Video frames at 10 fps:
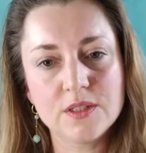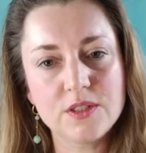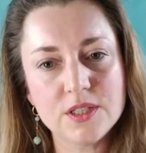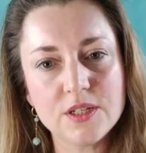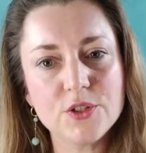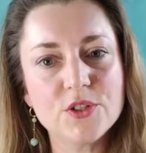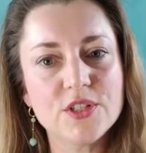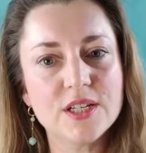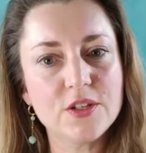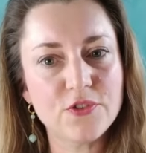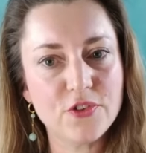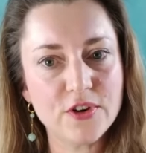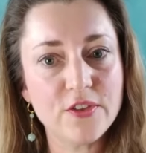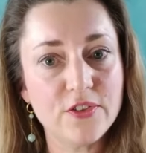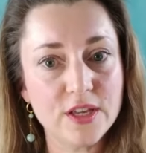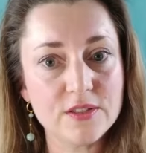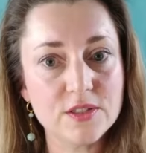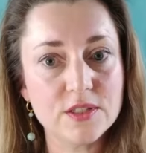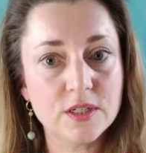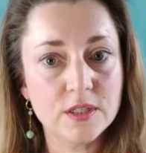Tell yourself three
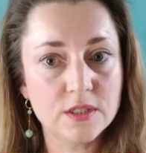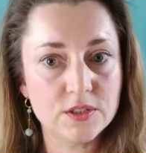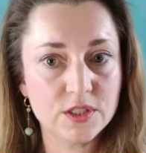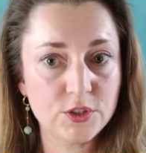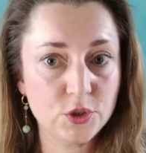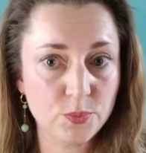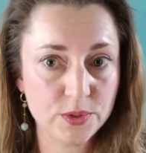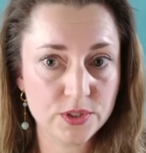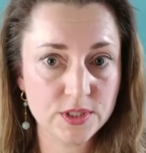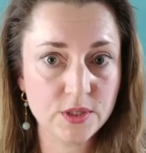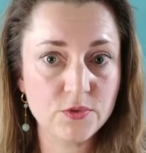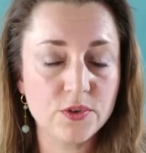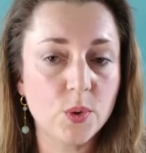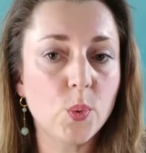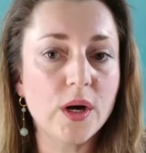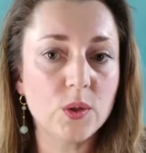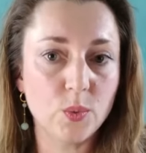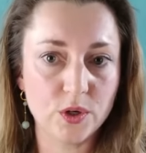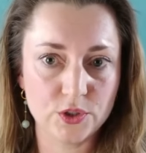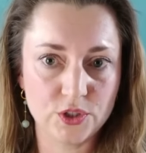things that you perceive while
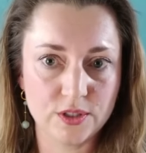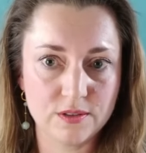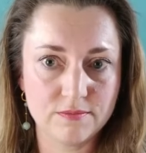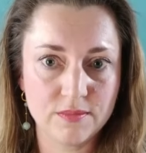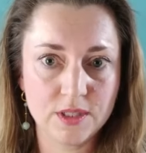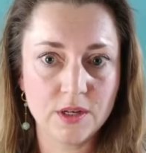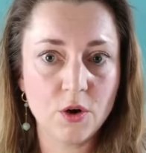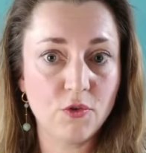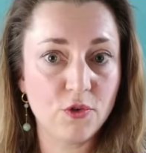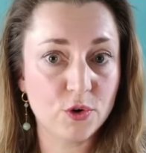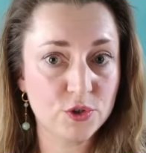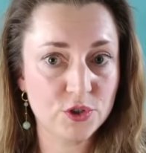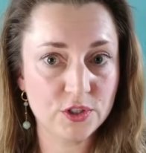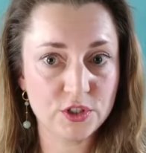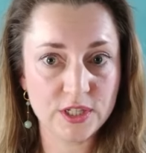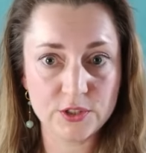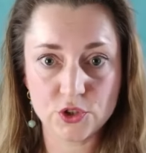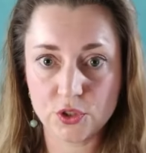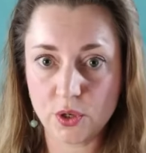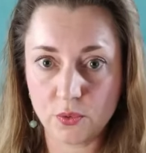watching. Focus your
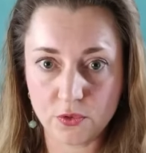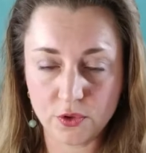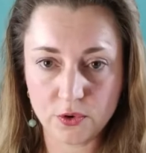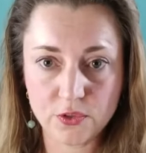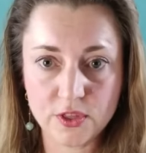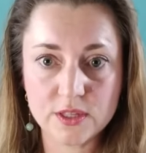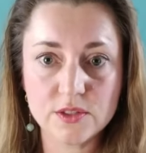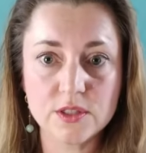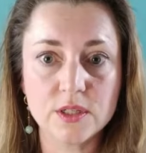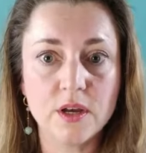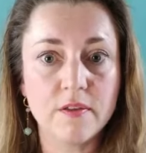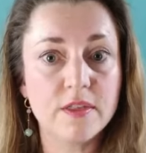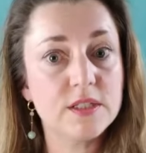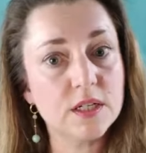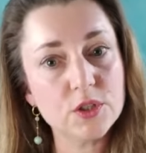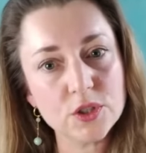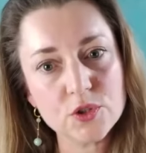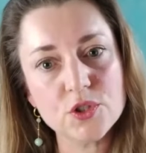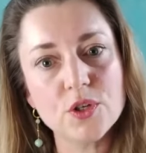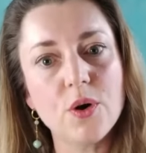attention on those things that are not
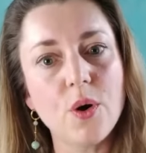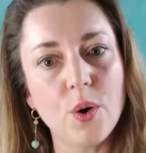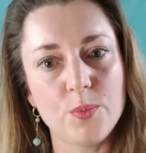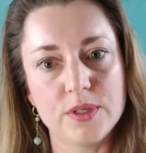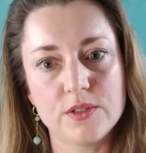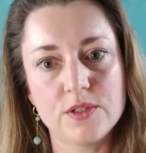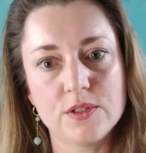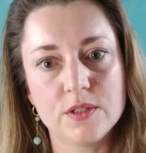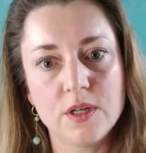so obvious.